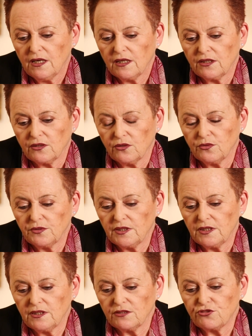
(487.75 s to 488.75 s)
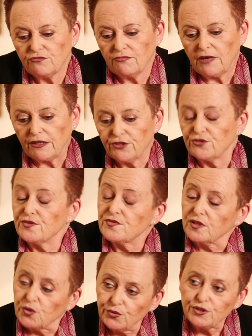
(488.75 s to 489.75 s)
the other
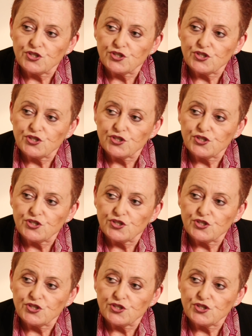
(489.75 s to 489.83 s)
security